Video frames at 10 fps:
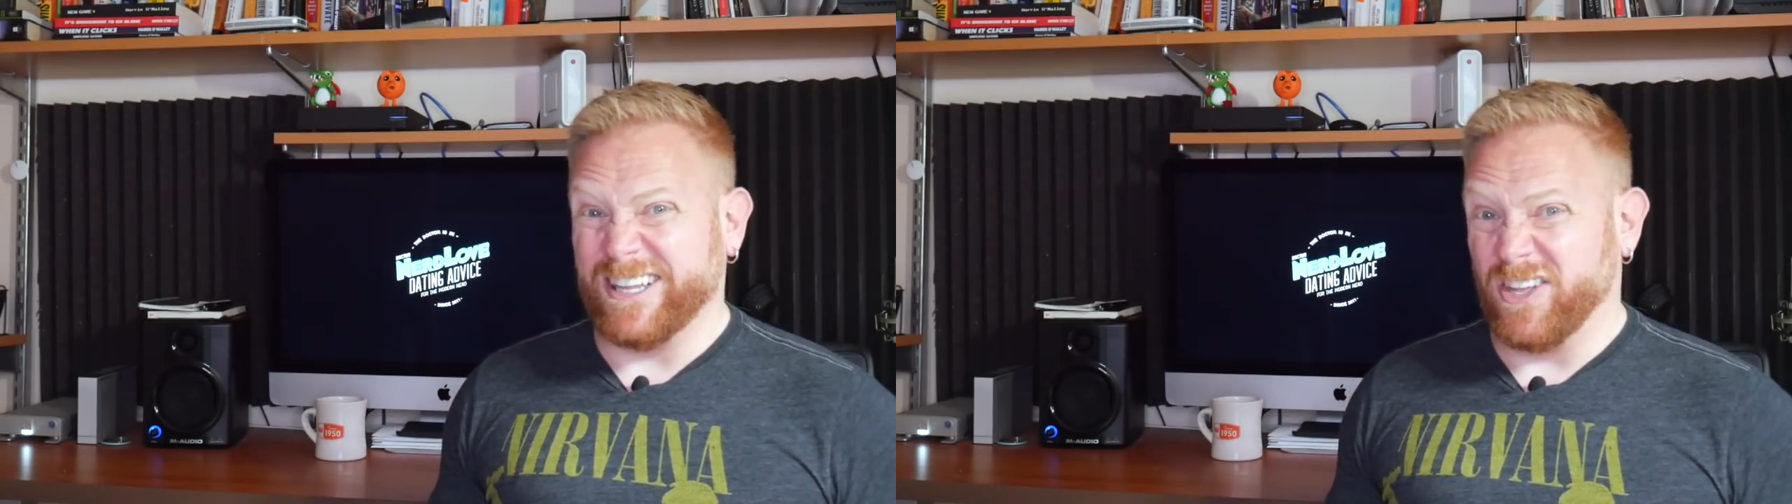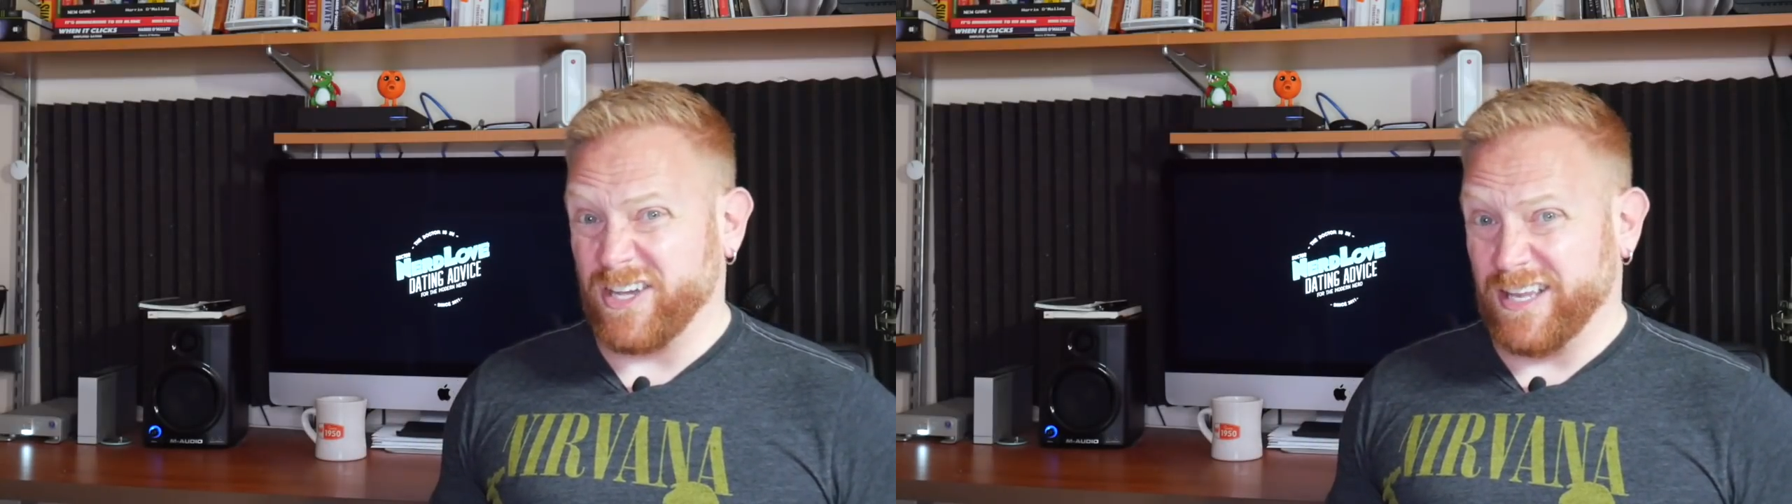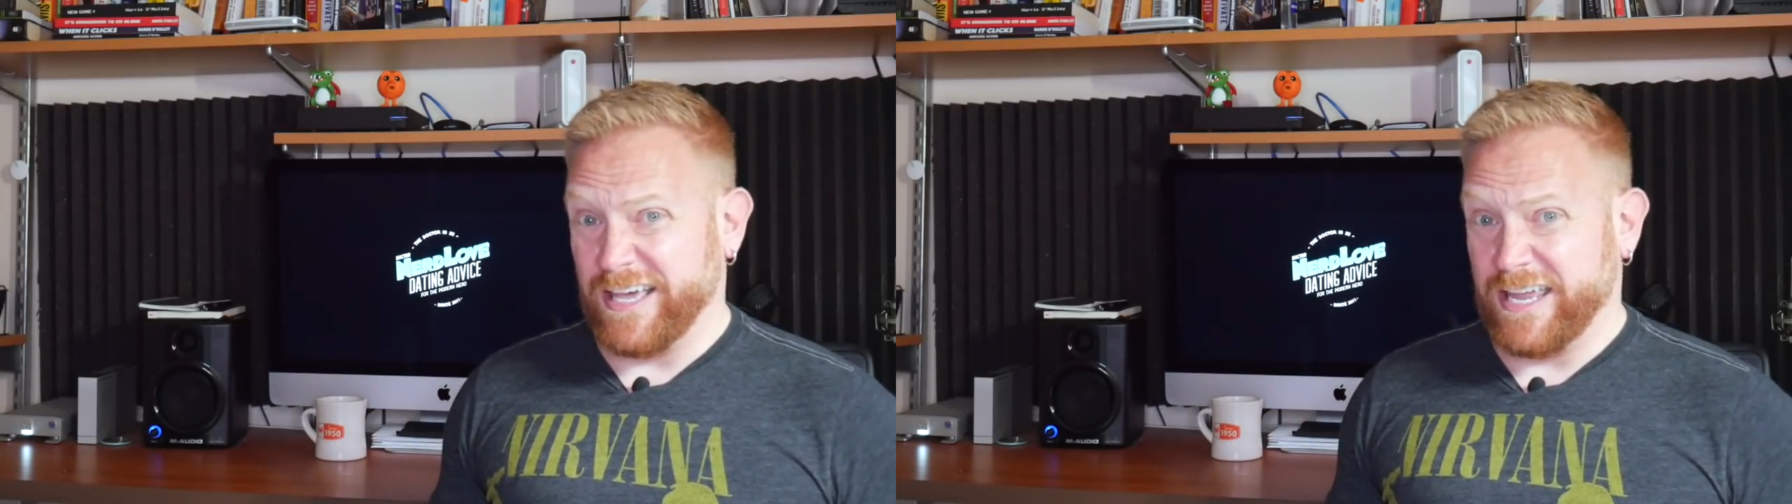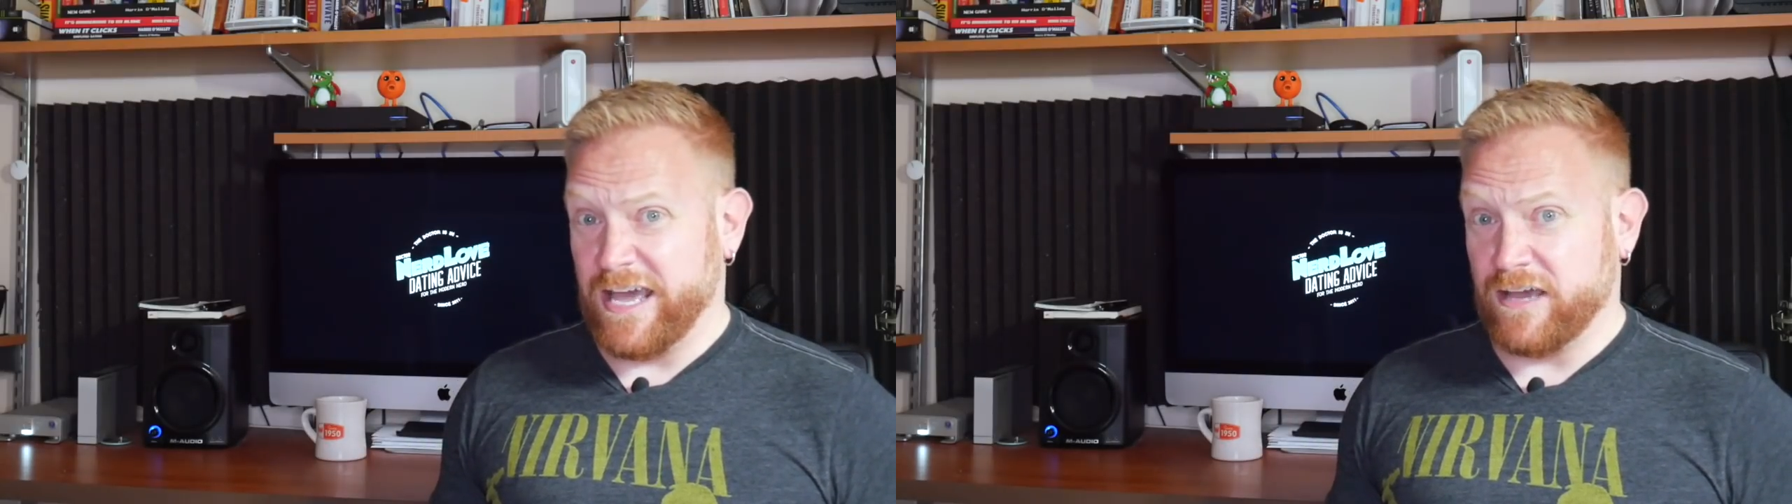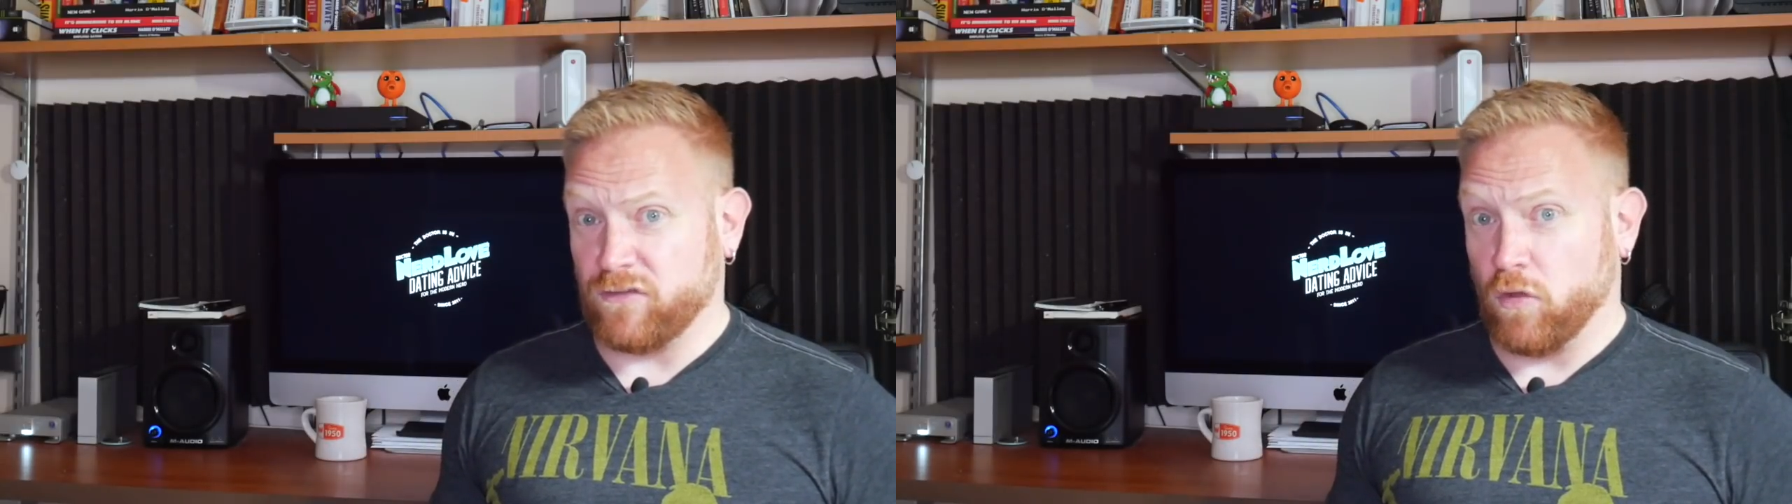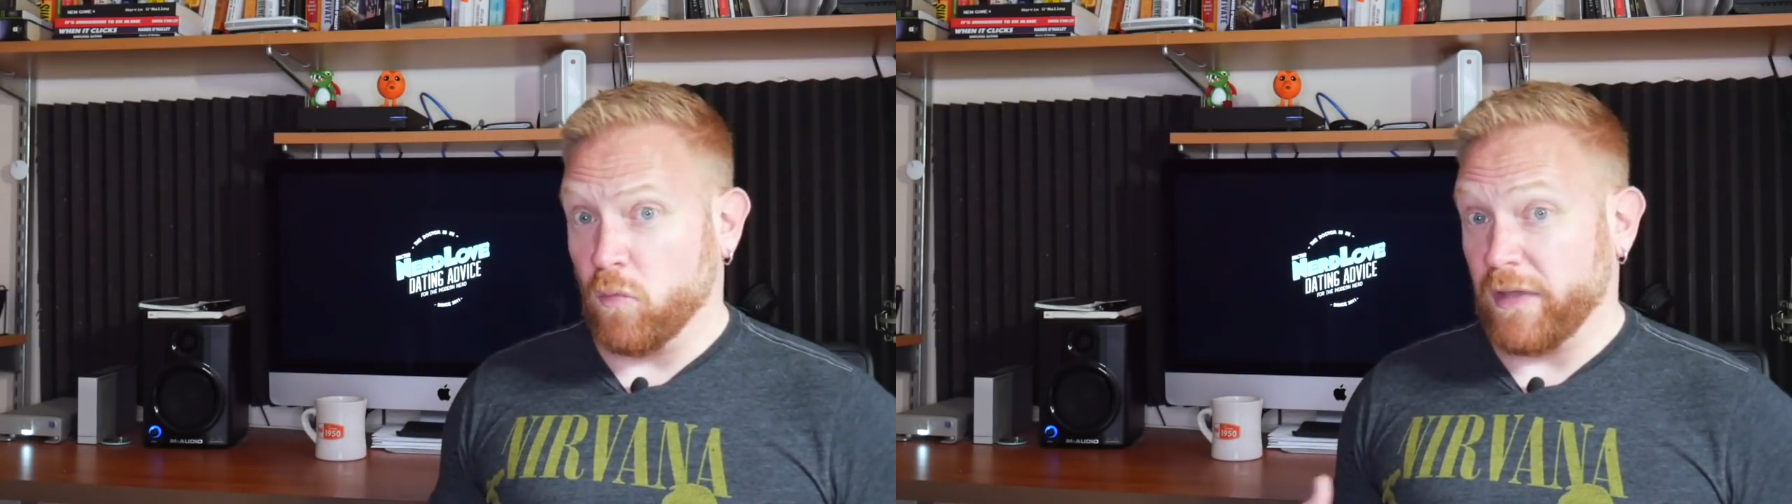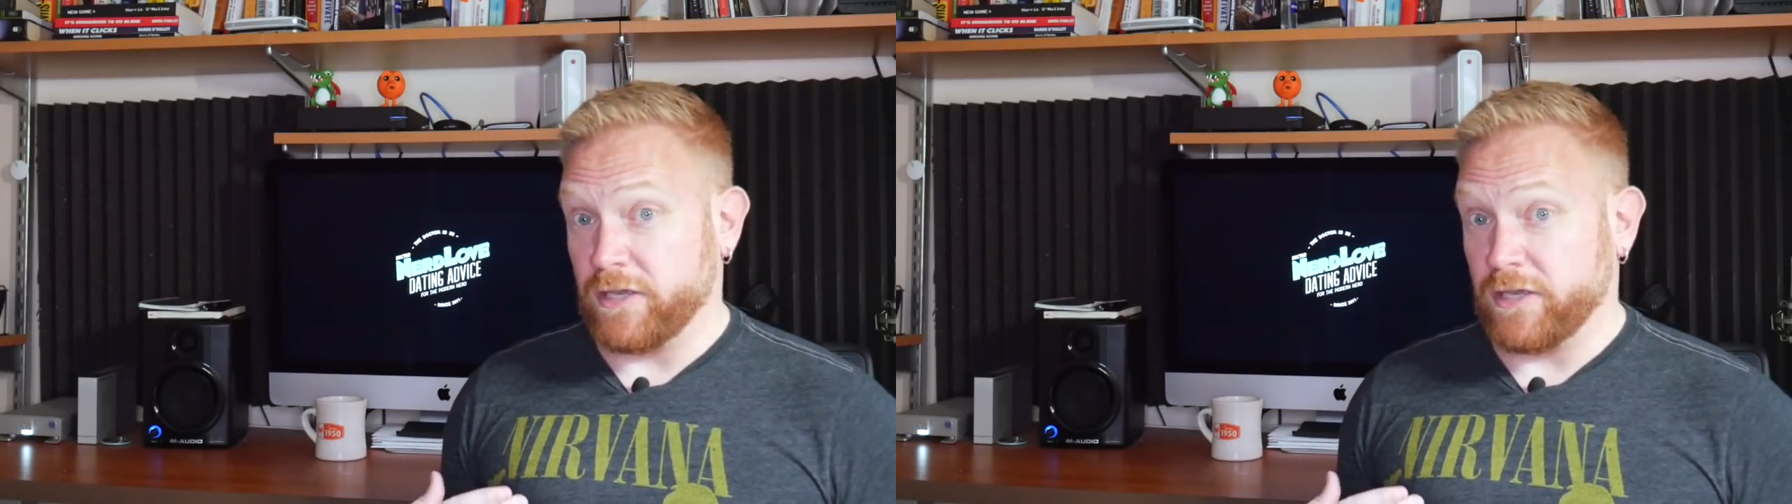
of looking like an asshole while